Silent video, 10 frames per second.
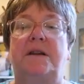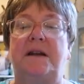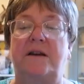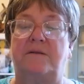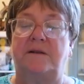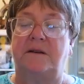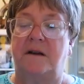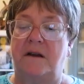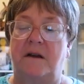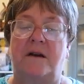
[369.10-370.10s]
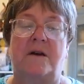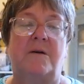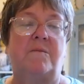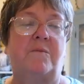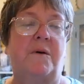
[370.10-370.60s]
on the needles.
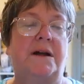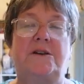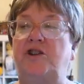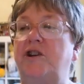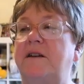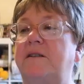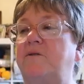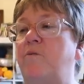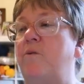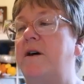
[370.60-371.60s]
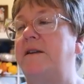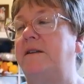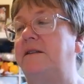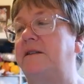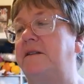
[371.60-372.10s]
But just
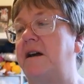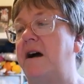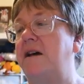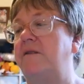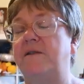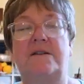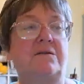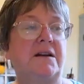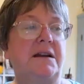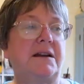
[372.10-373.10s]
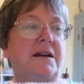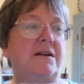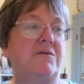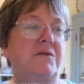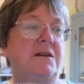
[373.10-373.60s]
one side of it right
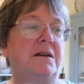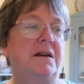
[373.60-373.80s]
now